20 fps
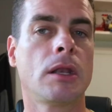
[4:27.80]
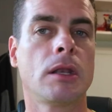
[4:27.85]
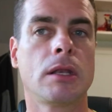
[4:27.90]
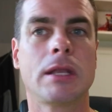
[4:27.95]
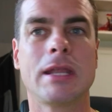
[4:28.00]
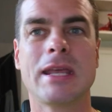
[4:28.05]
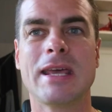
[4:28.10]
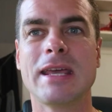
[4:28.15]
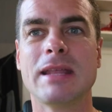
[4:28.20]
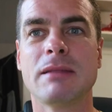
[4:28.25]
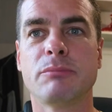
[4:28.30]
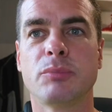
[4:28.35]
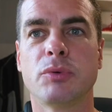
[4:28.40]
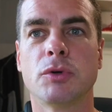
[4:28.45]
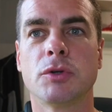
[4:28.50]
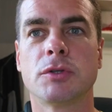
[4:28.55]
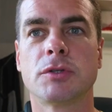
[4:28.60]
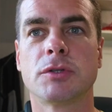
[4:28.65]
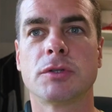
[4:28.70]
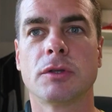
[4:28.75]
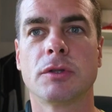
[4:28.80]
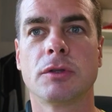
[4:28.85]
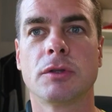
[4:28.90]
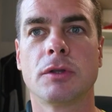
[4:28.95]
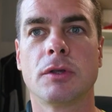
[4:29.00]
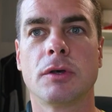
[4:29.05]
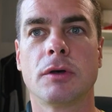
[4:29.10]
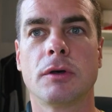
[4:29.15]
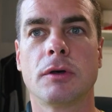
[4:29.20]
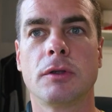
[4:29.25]
input on
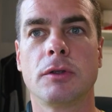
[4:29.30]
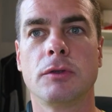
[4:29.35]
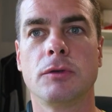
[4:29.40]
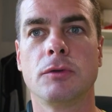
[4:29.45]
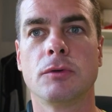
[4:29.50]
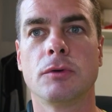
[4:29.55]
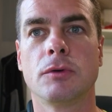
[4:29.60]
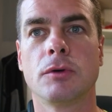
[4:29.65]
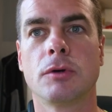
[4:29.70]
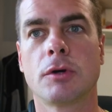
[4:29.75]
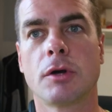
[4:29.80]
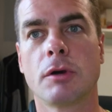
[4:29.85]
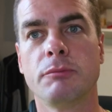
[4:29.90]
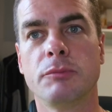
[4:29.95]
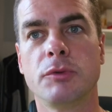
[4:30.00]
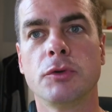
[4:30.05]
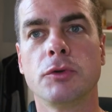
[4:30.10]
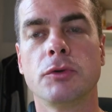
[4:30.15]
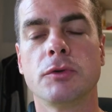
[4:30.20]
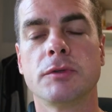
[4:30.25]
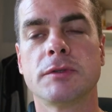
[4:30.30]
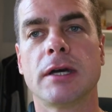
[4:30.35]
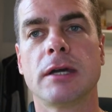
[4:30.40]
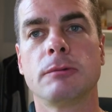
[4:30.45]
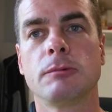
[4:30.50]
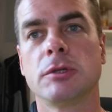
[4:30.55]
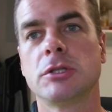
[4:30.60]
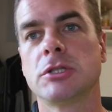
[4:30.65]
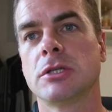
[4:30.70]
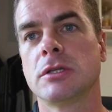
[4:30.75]
your computer
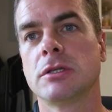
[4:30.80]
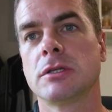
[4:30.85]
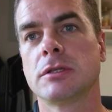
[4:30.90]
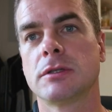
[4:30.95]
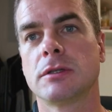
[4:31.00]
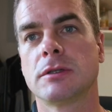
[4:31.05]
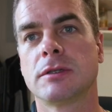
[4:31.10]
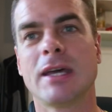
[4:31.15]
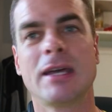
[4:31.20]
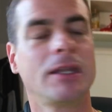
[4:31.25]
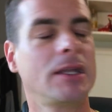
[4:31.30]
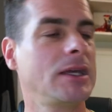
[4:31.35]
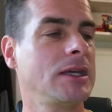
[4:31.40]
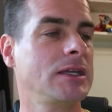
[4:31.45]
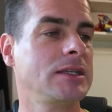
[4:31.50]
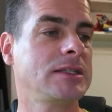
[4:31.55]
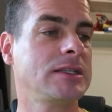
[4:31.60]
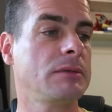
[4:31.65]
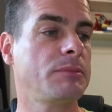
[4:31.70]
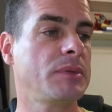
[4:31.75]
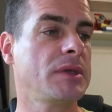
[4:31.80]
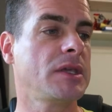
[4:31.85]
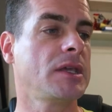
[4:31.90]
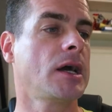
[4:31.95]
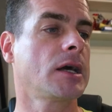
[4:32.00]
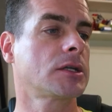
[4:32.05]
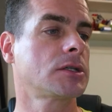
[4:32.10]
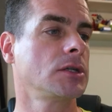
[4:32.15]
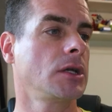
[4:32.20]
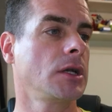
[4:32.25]
side, which is a 1080p
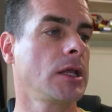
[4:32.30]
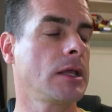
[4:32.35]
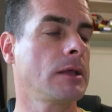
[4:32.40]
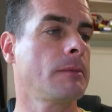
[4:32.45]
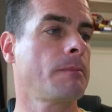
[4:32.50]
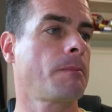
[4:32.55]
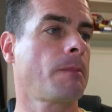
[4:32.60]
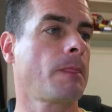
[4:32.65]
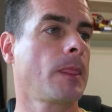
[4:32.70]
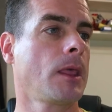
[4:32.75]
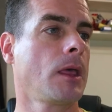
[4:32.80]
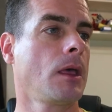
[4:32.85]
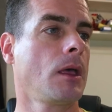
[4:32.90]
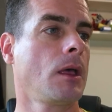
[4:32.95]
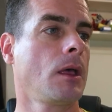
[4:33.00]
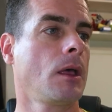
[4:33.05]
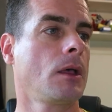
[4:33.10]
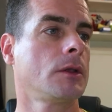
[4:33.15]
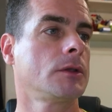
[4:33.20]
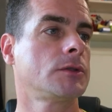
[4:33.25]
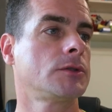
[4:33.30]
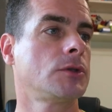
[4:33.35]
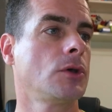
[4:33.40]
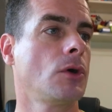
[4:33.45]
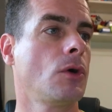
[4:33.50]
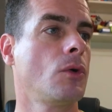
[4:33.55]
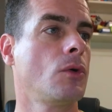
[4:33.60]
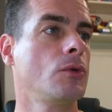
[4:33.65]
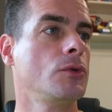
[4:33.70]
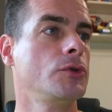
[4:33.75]
actually.
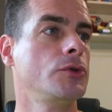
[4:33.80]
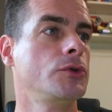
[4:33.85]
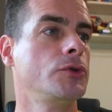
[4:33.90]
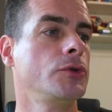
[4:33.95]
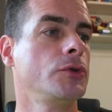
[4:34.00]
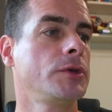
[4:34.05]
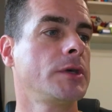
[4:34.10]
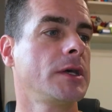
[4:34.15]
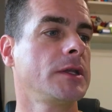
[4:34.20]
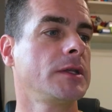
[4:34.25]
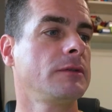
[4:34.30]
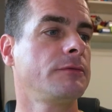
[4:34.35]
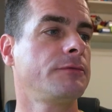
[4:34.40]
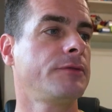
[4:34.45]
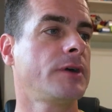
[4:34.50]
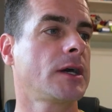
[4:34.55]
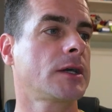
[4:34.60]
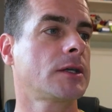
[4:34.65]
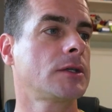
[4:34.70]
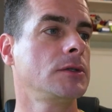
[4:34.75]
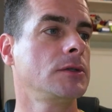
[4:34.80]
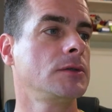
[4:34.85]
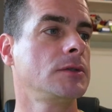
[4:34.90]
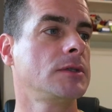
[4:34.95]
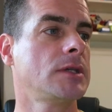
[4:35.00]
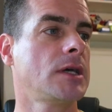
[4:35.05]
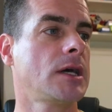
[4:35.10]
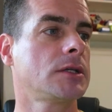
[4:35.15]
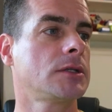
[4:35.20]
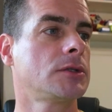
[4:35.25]
So you can in fact use
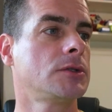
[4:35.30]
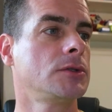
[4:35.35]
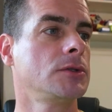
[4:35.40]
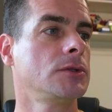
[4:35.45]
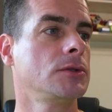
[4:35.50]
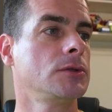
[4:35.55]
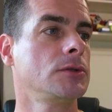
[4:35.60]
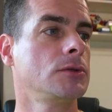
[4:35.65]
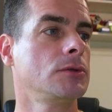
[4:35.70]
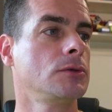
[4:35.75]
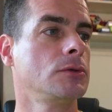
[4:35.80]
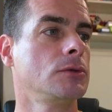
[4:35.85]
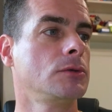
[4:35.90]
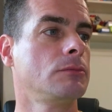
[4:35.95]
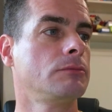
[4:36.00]
that to